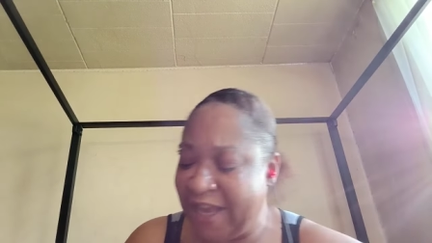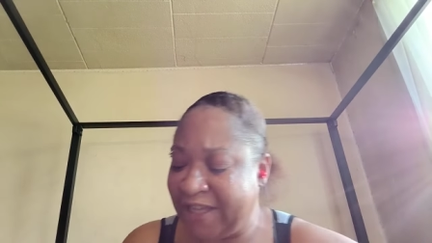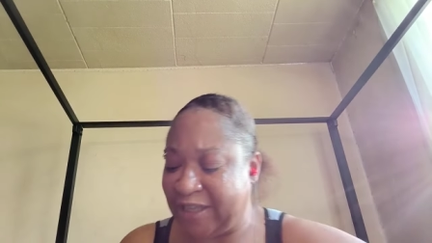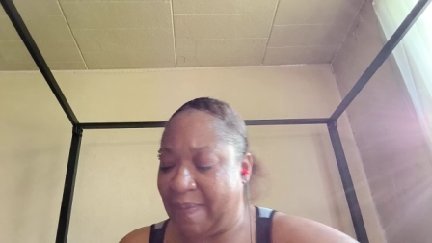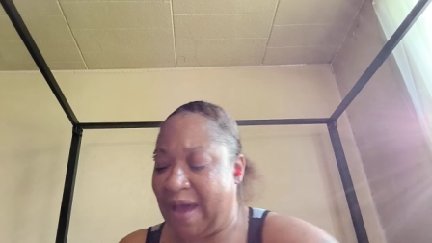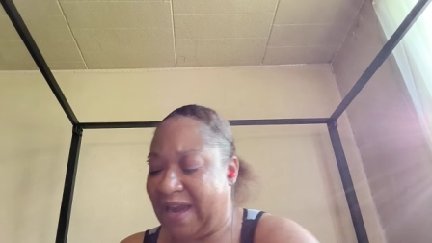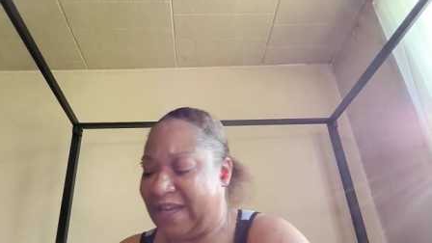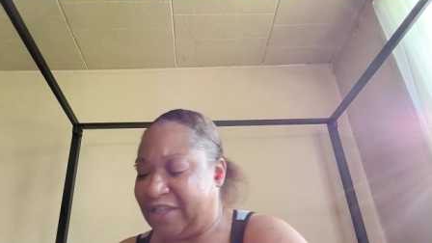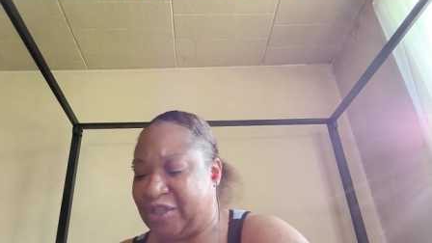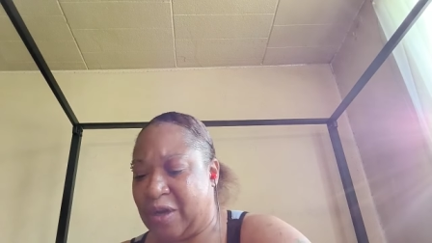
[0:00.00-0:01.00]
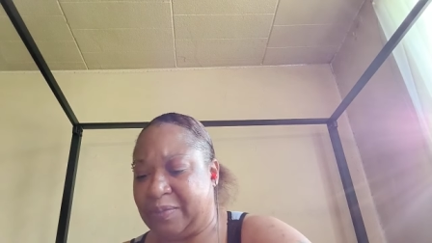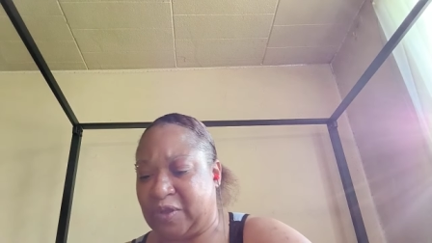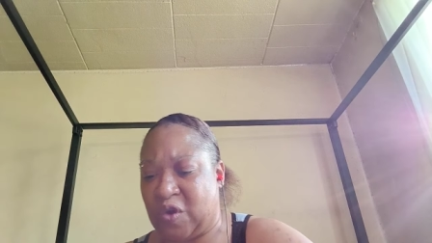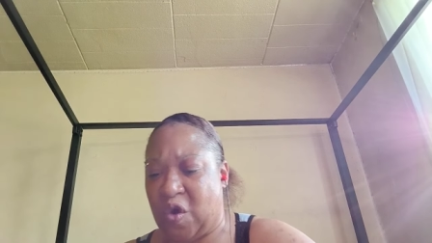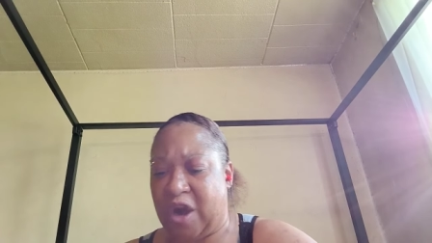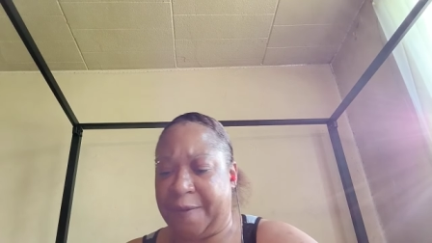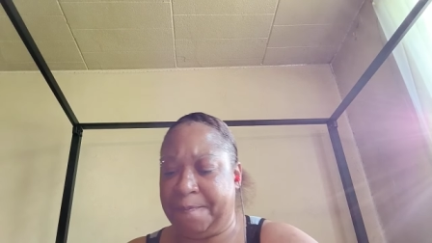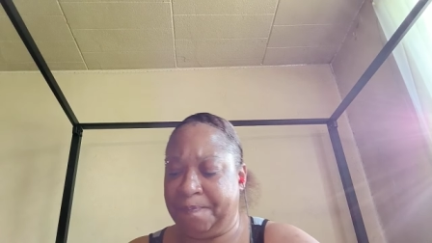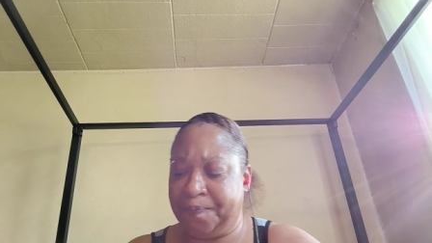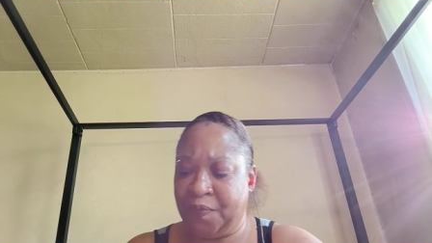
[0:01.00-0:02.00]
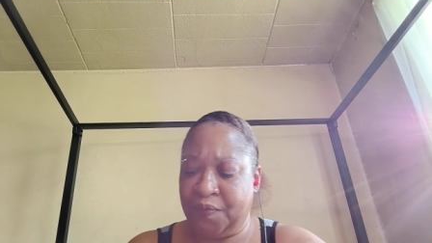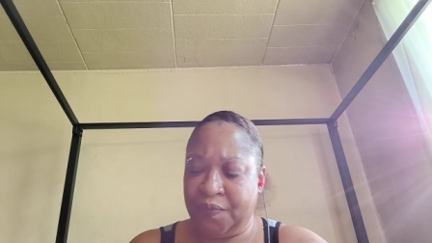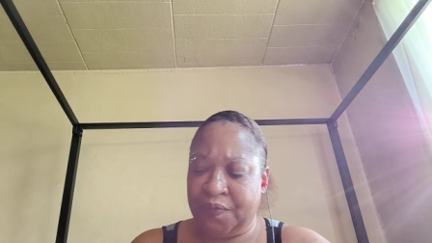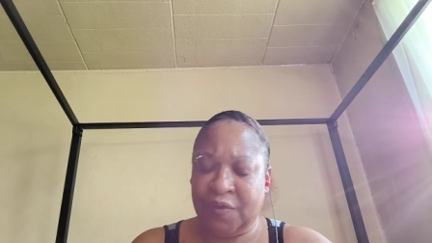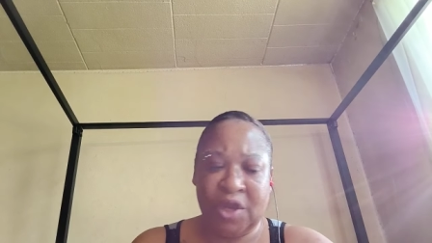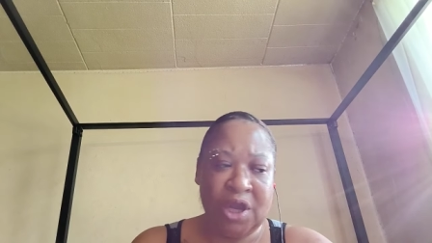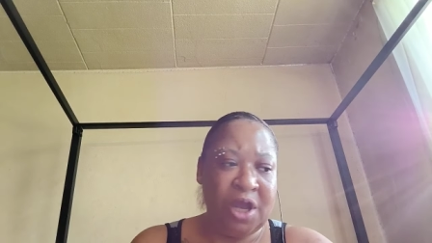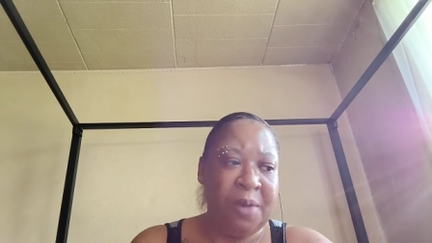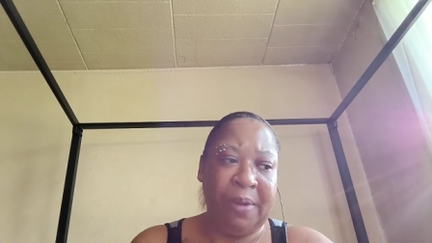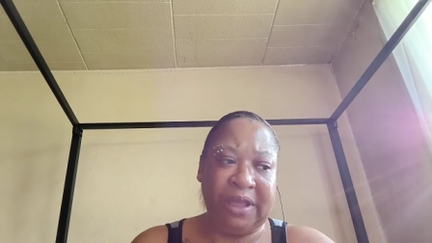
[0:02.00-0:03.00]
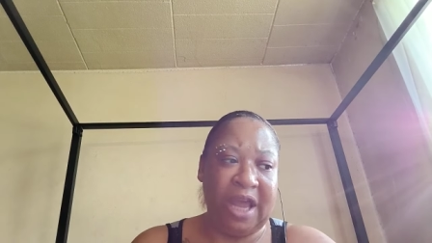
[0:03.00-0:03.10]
Somebody didn't show up to court. But